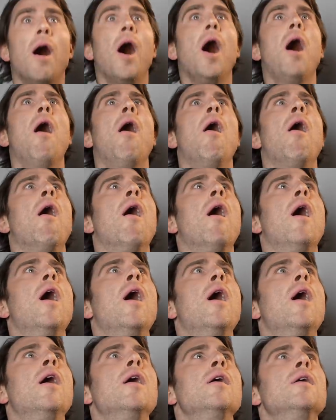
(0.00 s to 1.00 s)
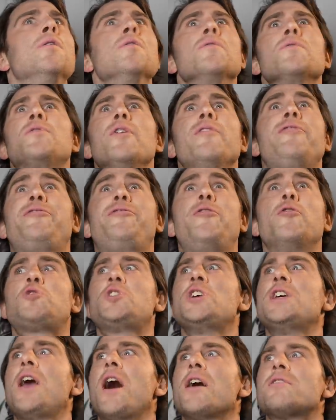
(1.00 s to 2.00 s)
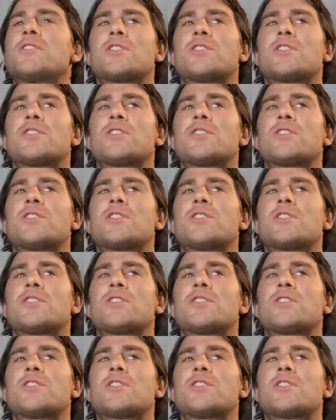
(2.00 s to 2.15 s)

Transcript: Oh. The footy has